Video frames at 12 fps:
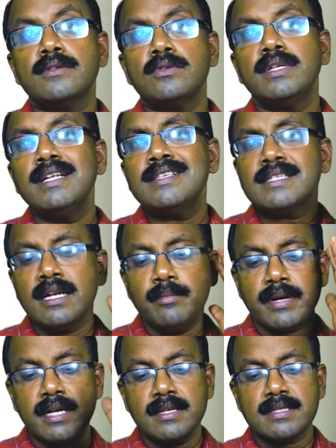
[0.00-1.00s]
So the distal
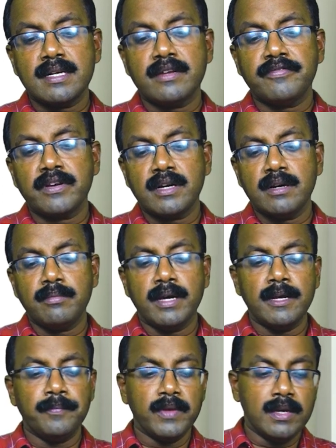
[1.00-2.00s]
branches are affected
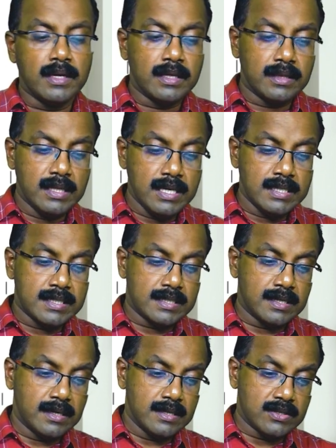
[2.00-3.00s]
by
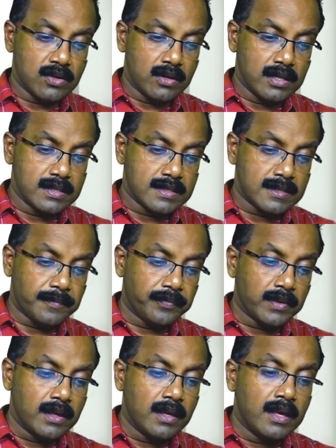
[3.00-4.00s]
these disorders.
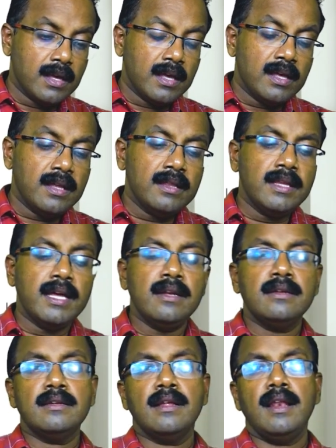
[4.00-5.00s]

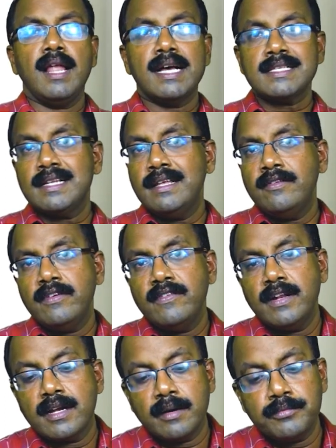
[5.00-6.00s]
Then lastly, we
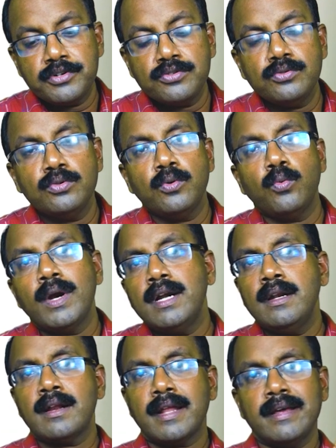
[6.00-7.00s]
will come to
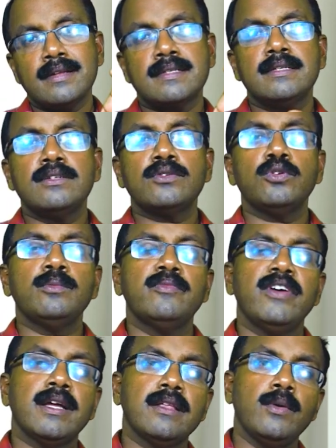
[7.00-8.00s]
one rare syndrome
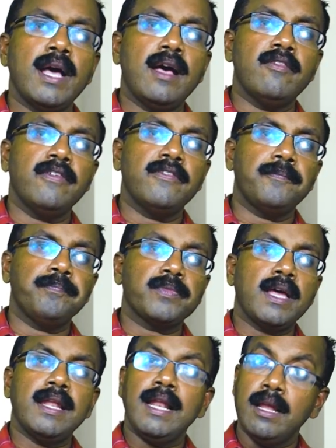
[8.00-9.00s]
where you have
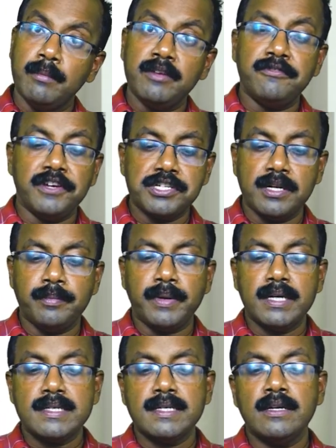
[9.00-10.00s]
an element facial
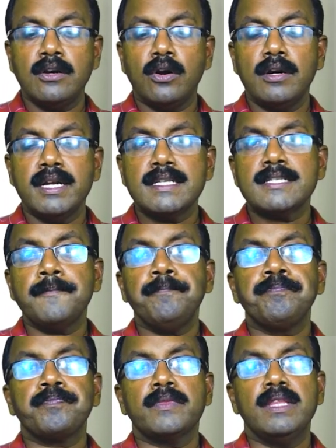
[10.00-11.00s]
palsy called as
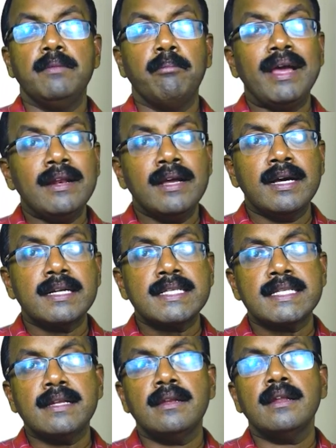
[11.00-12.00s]
the
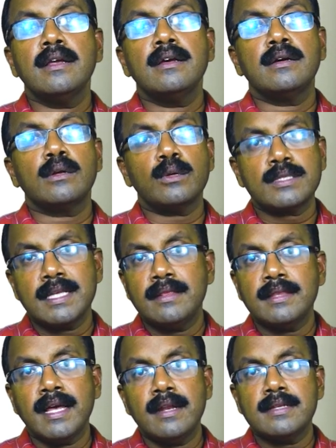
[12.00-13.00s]
Melkersson
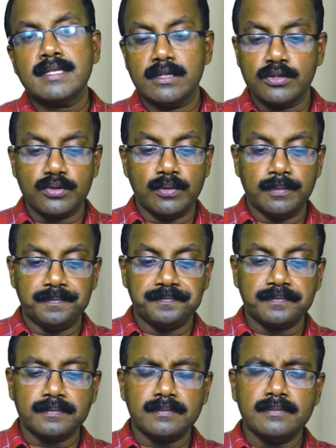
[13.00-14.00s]
Rosenthal syndrome.
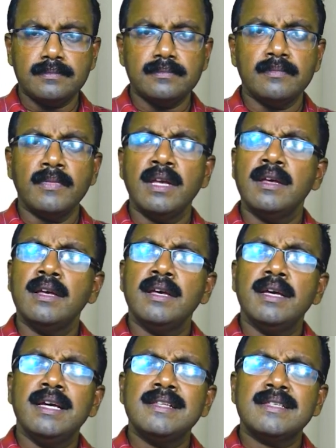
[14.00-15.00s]

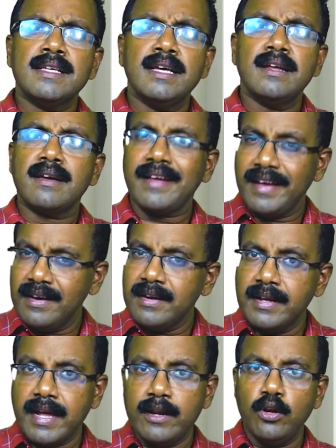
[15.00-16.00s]
It's a rare
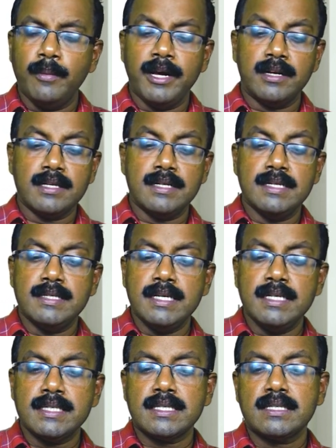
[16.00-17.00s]
granulomatous
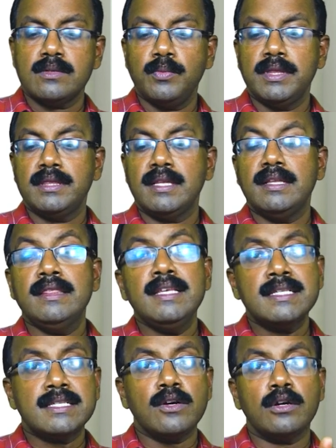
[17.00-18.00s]
disease with
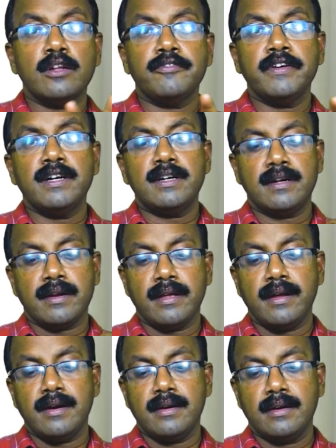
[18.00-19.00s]
this sort of a
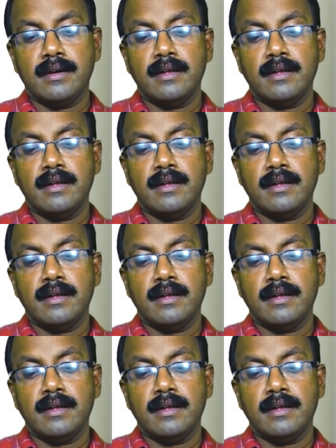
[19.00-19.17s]
triad.